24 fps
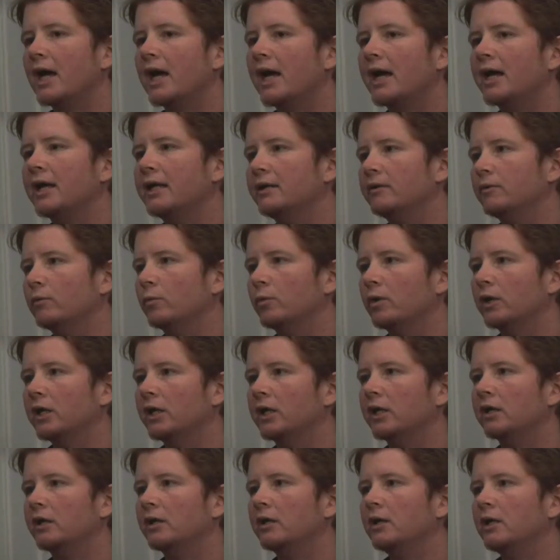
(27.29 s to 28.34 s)
on
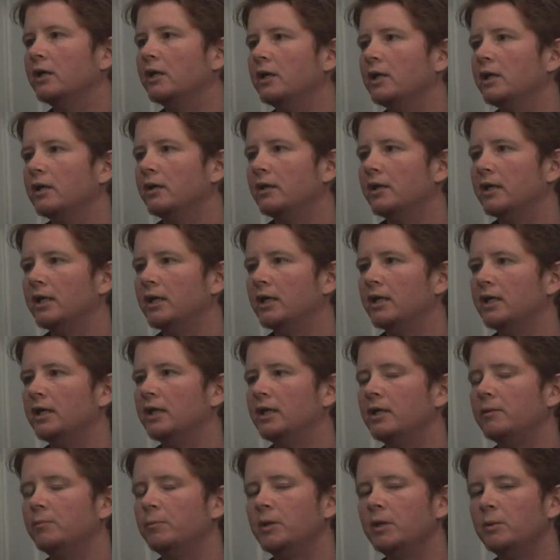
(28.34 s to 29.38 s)
where the
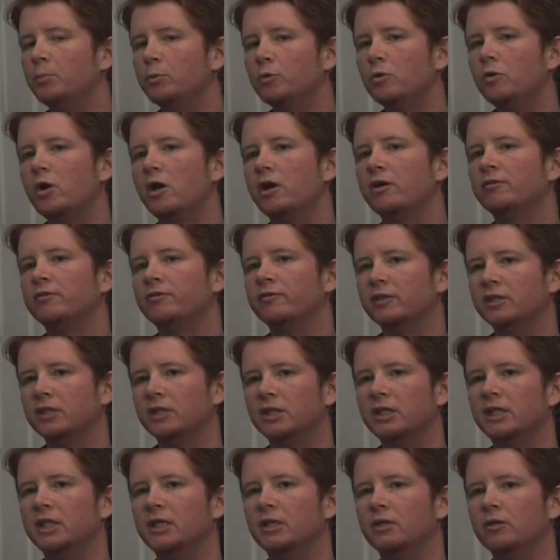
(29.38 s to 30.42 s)
people are
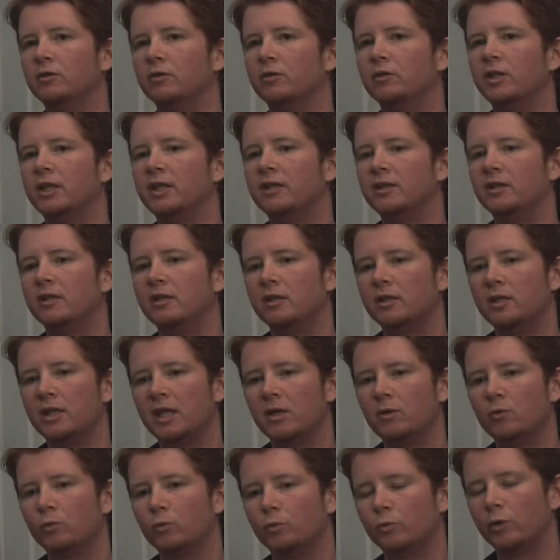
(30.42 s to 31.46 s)
feeling that
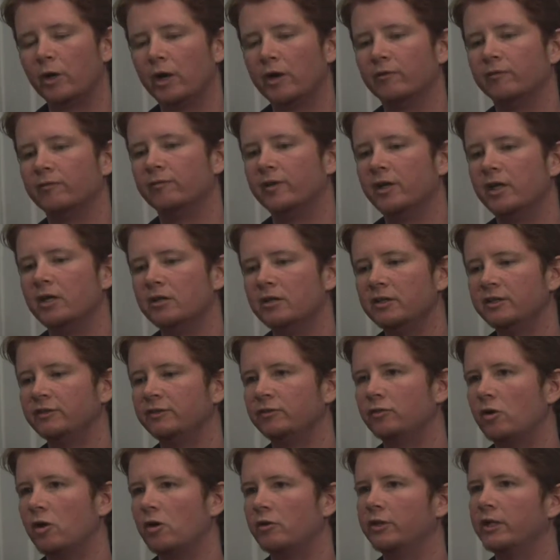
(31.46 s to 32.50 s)
they are very
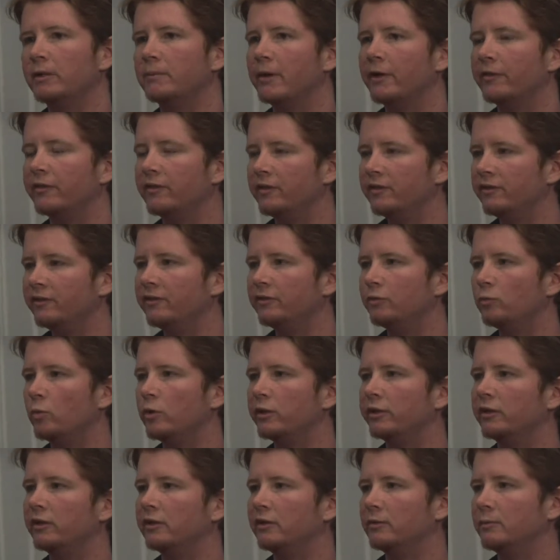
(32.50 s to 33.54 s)
strongly about this is
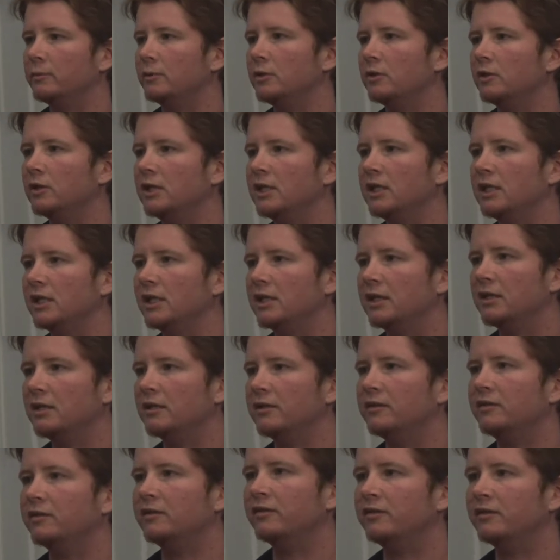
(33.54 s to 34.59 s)
what the community
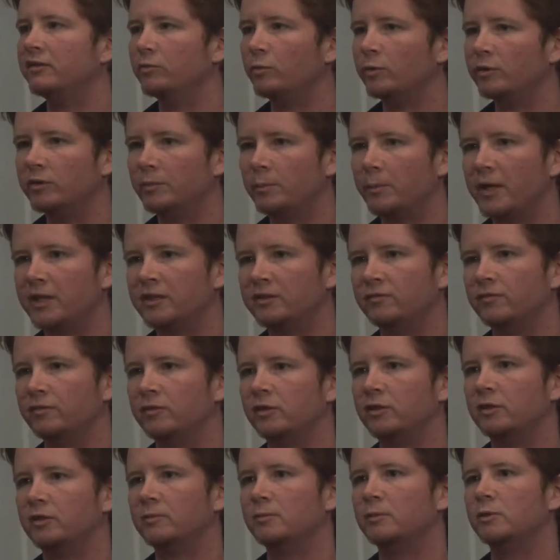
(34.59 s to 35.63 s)
is, this is what's best for the
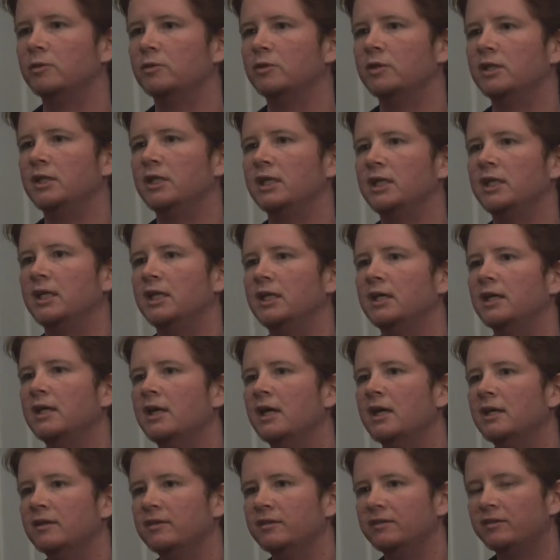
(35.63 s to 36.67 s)
community,
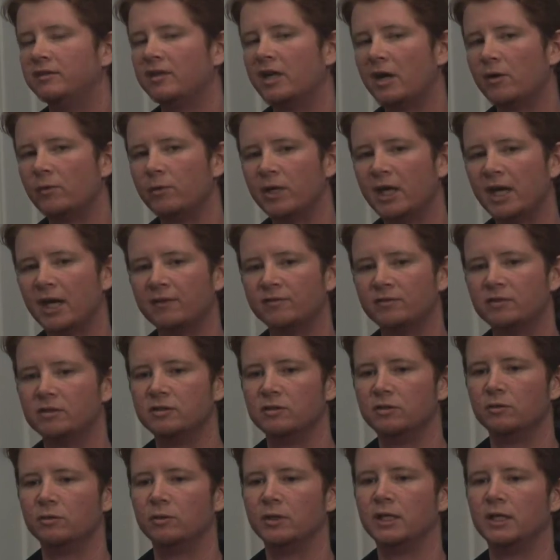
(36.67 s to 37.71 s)
this is how we have to
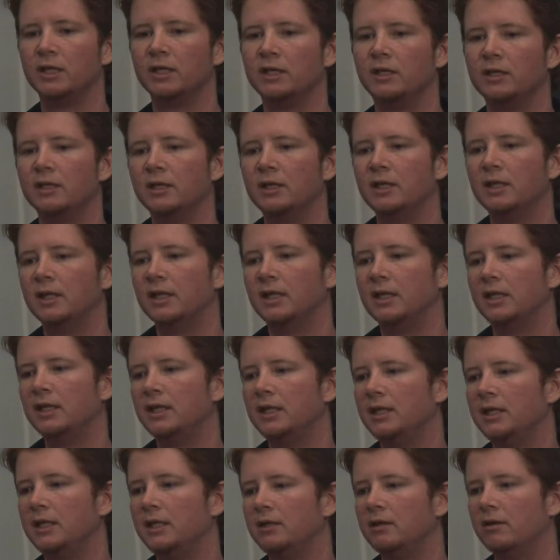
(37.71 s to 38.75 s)
do it,
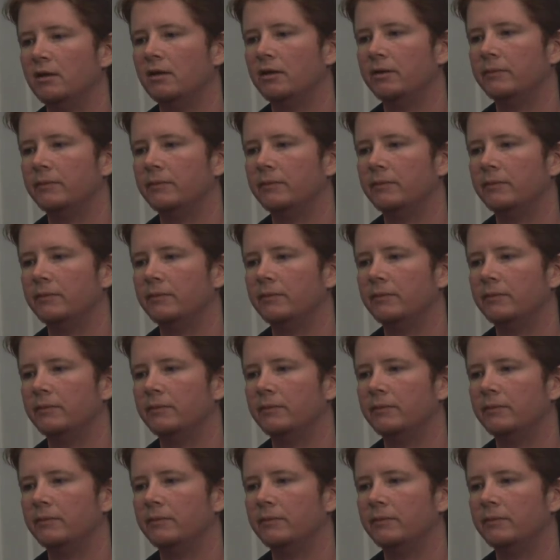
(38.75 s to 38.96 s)
and